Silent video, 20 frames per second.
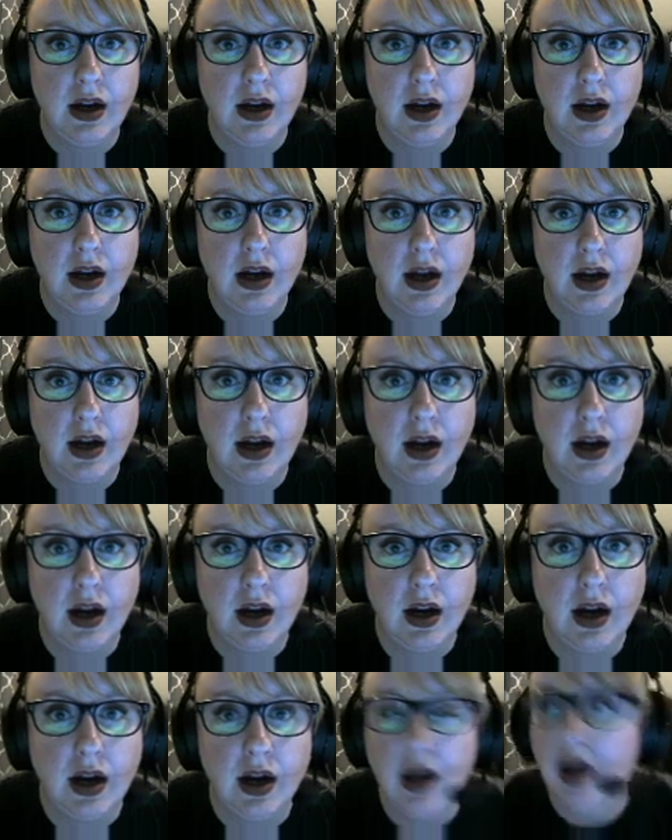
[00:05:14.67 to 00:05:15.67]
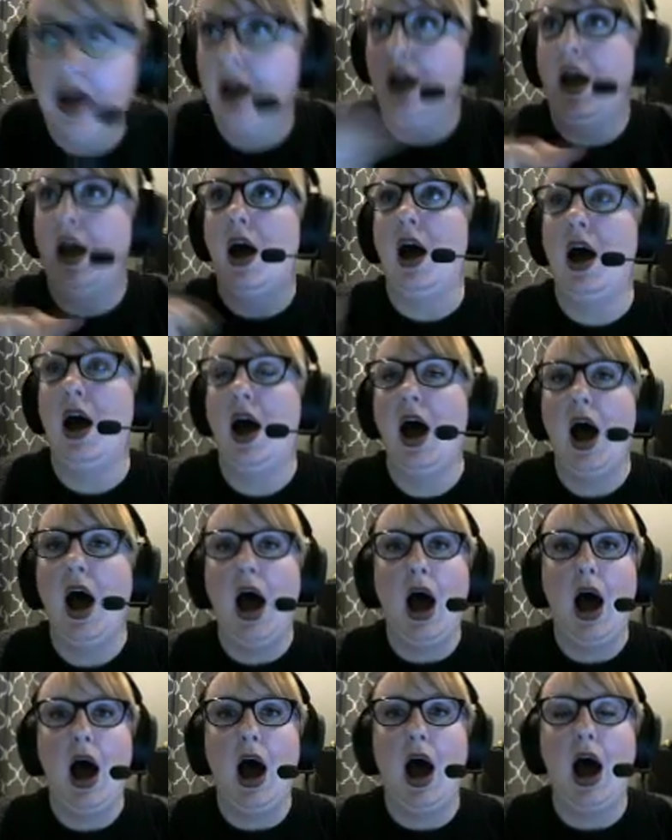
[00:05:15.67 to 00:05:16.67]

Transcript: (silence)